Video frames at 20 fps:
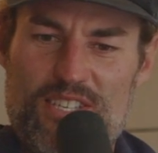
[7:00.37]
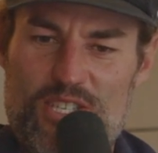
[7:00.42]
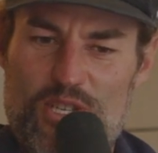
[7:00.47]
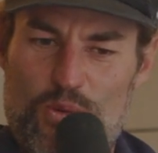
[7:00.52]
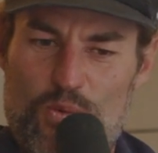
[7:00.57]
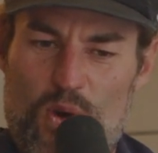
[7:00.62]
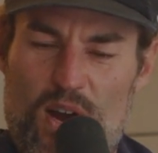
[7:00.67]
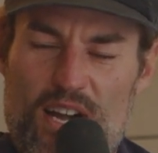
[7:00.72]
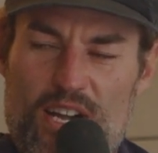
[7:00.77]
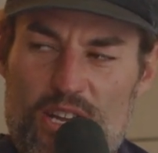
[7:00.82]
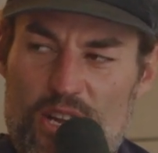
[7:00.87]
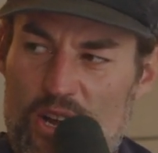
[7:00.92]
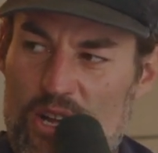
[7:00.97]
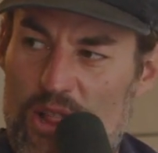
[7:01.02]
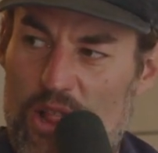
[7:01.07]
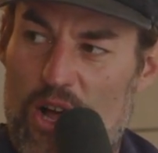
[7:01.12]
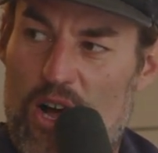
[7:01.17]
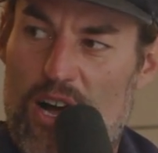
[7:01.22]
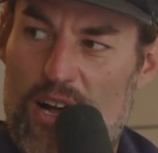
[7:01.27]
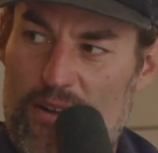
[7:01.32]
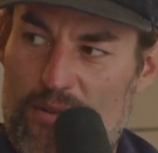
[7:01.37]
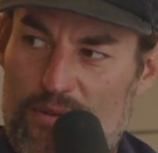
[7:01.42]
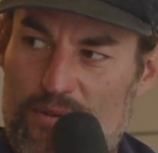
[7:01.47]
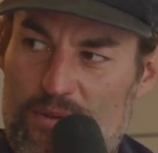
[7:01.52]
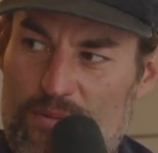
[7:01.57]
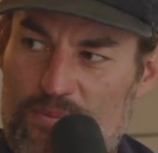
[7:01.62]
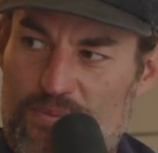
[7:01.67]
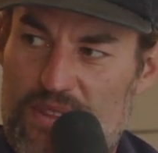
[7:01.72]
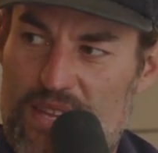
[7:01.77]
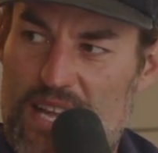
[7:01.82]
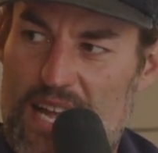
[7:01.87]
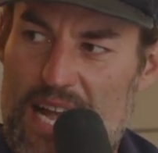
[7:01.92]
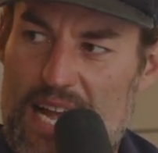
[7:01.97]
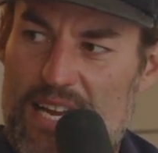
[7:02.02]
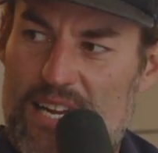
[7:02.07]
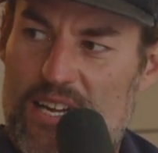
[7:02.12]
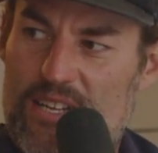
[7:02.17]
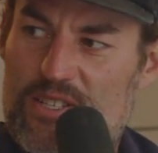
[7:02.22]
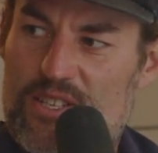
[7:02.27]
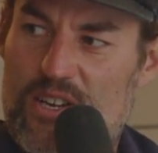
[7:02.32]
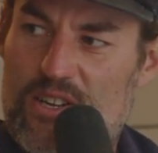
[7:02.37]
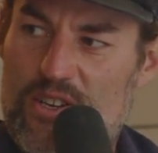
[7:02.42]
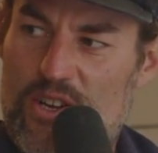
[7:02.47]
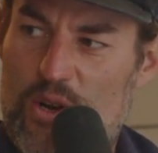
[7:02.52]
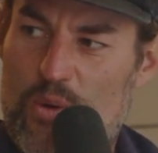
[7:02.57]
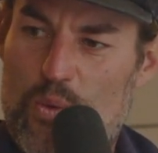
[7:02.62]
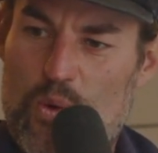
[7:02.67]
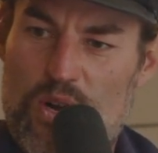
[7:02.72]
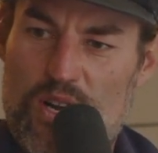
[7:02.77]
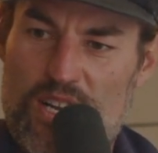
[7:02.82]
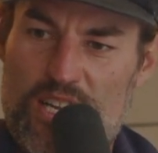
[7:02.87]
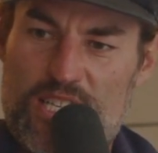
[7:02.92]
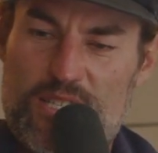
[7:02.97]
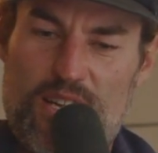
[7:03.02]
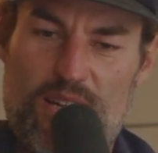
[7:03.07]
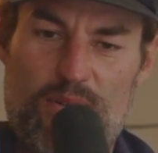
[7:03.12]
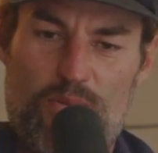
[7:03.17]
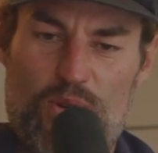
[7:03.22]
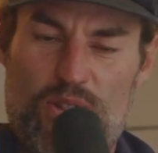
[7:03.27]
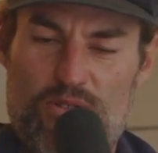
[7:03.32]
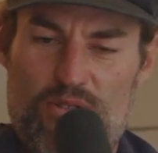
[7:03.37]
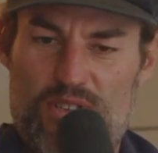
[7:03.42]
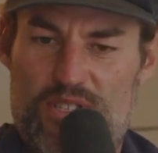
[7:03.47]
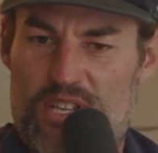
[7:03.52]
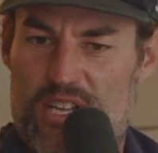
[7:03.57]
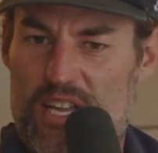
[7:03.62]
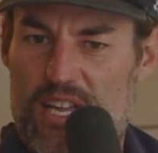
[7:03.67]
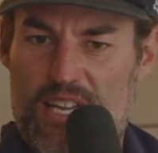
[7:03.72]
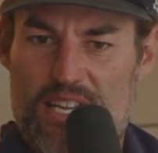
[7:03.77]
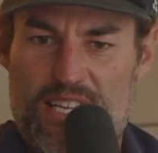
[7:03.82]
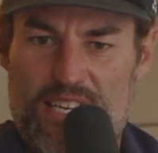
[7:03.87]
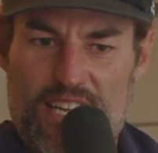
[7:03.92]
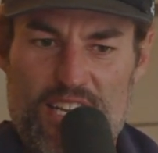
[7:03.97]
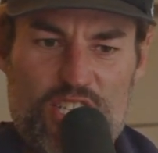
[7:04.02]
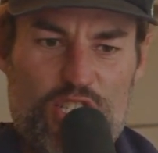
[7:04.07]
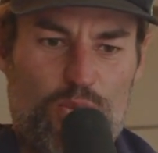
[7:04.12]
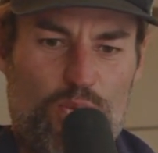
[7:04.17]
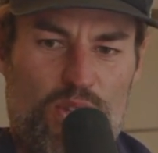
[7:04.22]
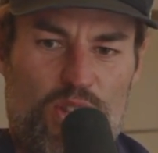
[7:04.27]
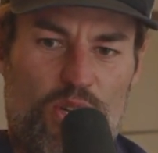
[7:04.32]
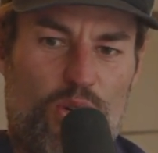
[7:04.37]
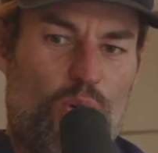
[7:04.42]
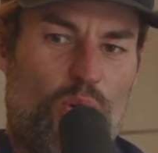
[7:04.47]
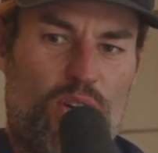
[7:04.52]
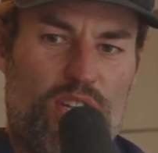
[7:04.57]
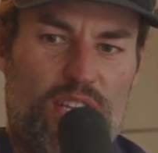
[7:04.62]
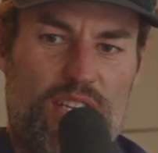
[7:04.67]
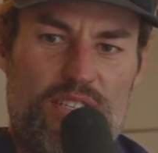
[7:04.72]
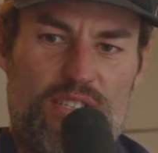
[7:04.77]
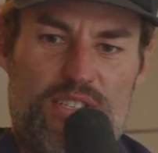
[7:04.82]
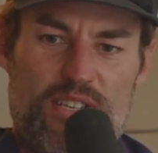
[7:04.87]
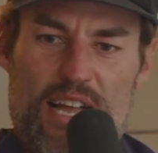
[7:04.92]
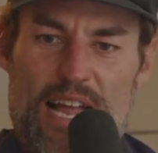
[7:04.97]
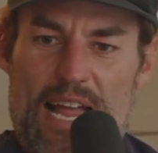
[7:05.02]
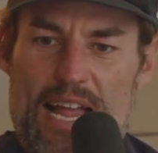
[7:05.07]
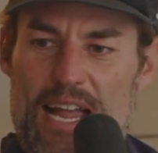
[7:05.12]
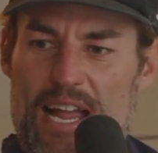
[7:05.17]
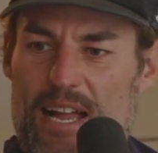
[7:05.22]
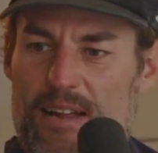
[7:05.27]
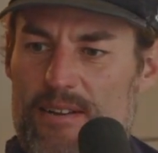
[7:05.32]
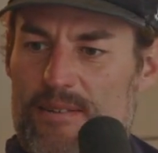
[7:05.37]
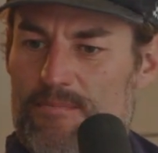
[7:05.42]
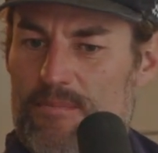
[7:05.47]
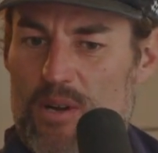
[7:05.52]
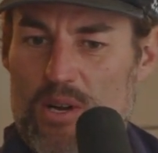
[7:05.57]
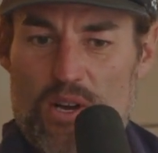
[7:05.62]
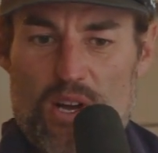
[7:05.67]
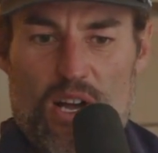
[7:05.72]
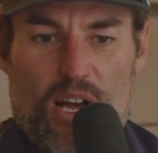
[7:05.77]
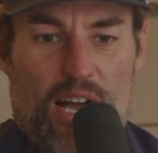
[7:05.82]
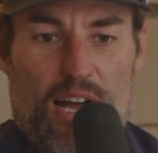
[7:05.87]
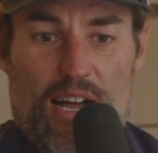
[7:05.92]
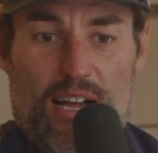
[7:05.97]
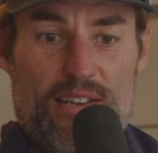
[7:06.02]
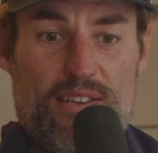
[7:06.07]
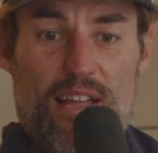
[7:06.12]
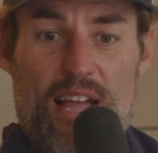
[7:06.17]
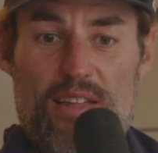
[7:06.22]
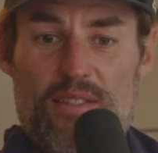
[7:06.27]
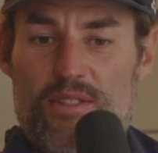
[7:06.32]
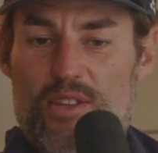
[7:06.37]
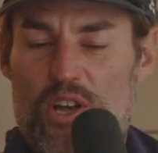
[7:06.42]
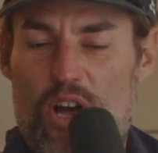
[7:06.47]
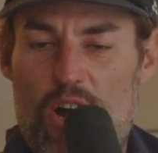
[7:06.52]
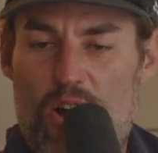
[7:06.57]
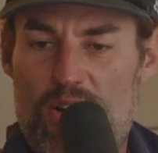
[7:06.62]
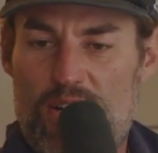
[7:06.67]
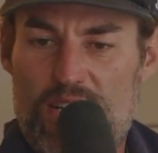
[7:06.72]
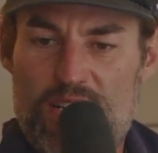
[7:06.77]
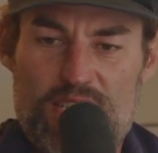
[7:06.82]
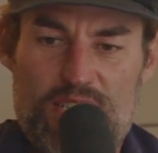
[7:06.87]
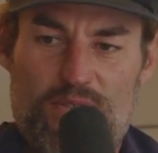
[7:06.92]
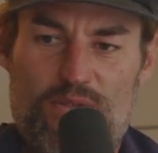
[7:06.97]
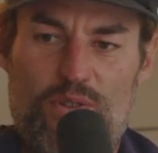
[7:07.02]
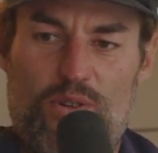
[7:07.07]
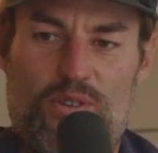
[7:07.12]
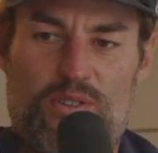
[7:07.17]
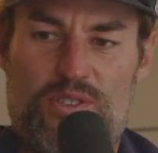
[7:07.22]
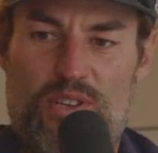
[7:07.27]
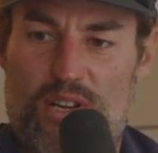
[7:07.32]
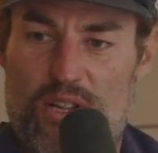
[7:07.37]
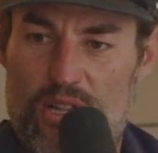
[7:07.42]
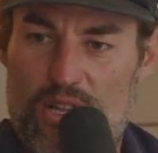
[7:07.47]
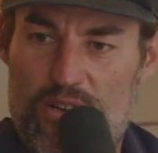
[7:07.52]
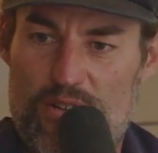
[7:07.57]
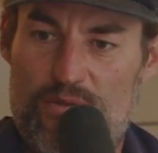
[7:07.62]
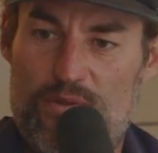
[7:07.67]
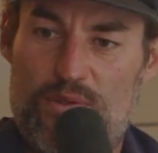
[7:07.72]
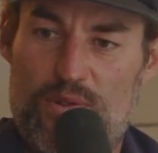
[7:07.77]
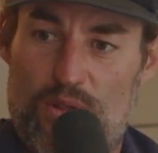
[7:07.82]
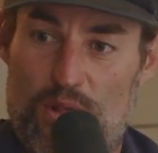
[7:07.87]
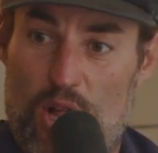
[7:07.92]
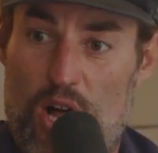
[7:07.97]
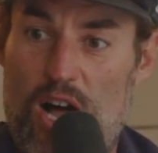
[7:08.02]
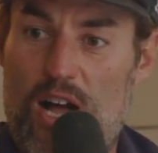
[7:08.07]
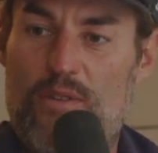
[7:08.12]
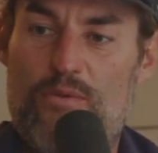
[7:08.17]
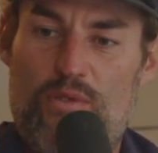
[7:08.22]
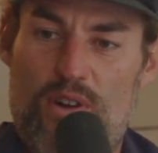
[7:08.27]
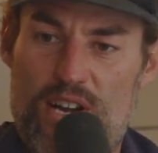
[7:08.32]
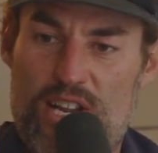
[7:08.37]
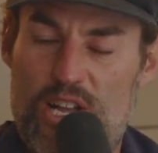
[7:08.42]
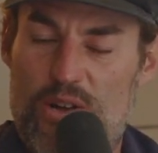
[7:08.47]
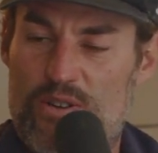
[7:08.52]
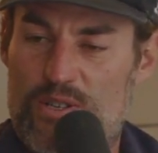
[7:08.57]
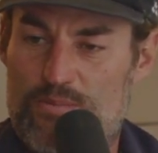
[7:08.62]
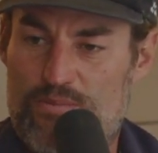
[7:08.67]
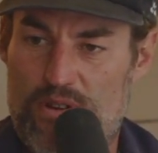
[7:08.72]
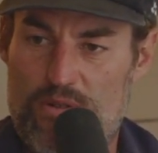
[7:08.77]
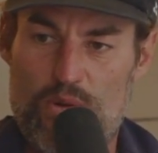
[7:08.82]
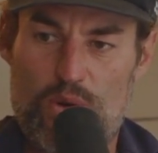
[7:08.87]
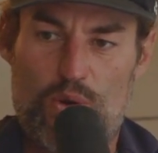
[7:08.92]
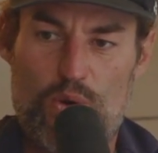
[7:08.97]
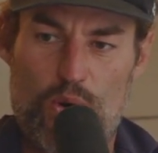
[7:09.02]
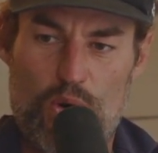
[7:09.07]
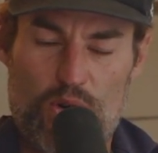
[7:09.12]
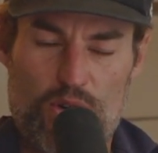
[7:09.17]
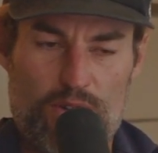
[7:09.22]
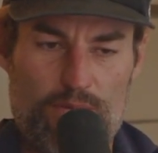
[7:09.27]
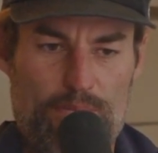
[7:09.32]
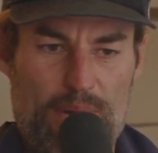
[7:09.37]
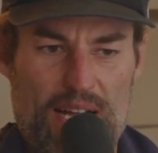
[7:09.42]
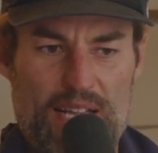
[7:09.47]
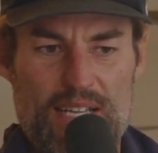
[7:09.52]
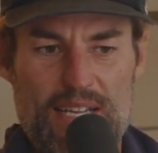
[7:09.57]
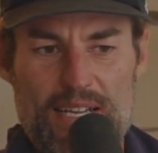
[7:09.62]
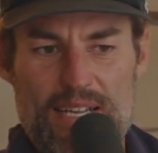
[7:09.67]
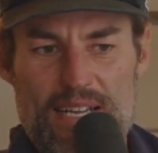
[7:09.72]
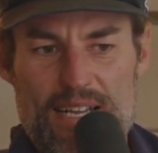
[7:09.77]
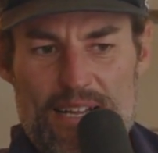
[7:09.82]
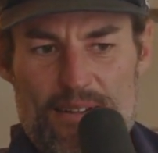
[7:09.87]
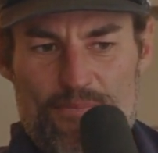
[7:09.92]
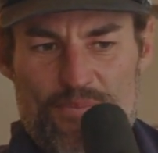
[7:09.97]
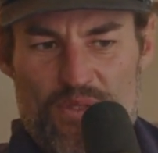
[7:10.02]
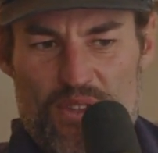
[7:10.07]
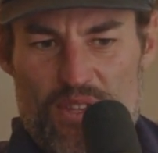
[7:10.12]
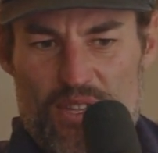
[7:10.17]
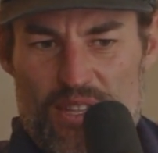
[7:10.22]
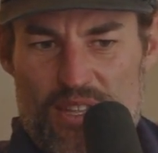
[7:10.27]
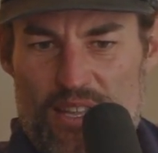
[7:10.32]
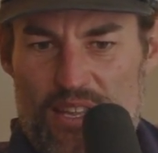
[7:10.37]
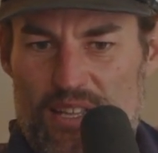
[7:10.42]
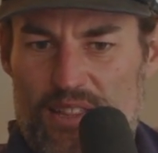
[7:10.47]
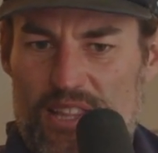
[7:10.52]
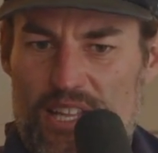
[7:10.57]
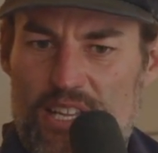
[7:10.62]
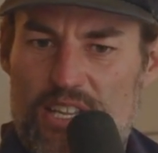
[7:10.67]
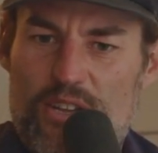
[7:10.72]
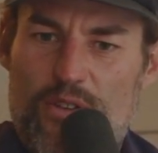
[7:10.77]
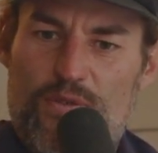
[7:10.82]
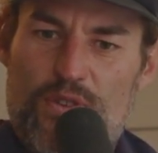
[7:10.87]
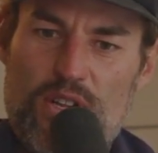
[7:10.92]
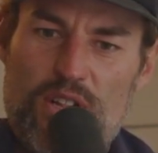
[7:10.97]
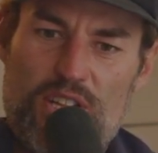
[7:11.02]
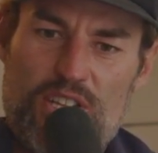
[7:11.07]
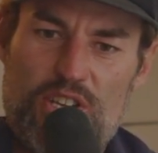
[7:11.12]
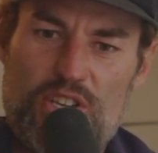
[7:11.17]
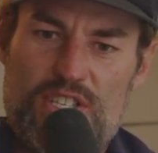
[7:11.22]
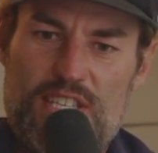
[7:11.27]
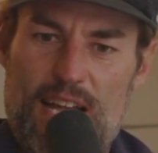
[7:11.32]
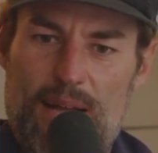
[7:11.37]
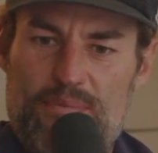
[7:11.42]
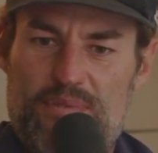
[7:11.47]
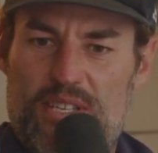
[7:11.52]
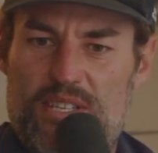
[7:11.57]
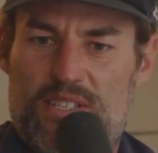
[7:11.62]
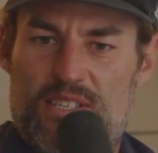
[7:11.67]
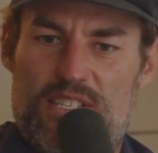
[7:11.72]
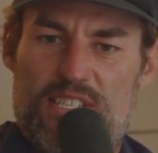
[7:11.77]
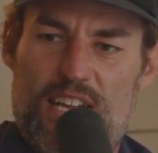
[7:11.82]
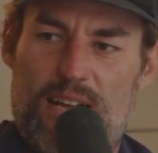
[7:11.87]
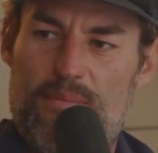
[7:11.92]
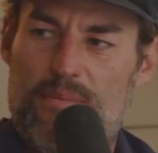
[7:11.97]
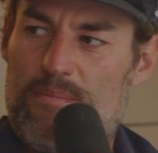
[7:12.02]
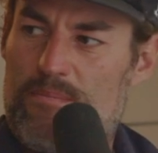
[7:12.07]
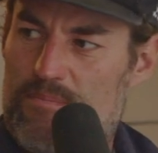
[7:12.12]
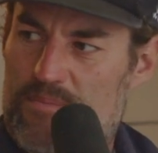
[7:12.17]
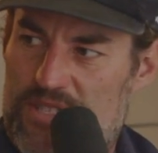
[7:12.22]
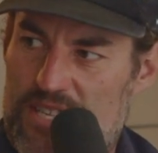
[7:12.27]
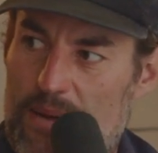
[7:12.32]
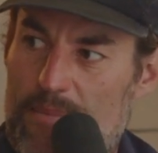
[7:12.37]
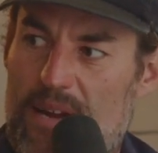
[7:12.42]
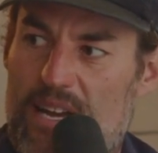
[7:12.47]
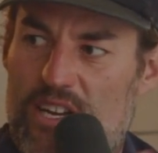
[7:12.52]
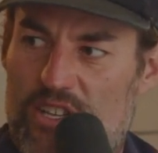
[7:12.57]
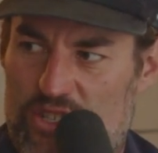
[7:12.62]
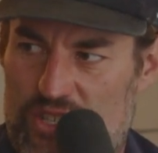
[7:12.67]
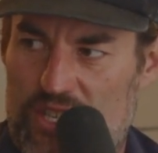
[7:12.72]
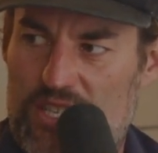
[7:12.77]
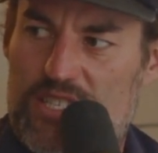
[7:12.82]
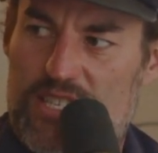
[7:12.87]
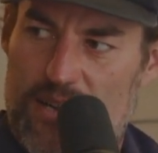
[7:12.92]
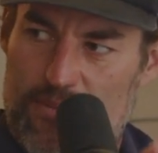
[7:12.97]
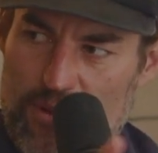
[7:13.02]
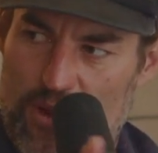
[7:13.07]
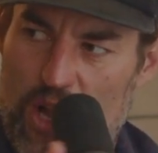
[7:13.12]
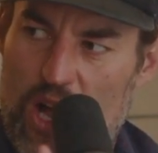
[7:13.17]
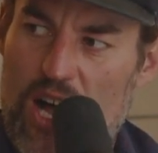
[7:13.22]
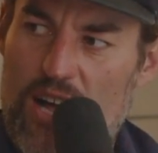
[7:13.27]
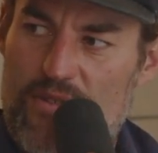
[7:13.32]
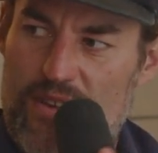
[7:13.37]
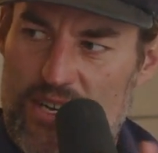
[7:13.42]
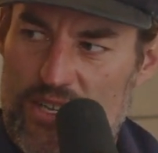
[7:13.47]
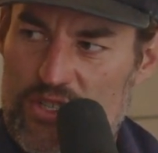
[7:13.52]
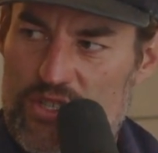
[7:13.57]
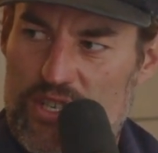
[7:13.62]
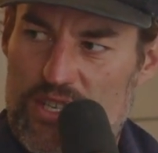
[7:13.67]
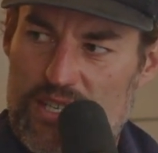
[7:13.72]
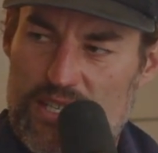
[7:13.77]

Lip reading: to radio live, and I don't know what it is. Whether it's like a connection with an audience and the irony is, of course, that a lot of live radio is pre-recorded, but you feel like you tapped into some energy, some live energy.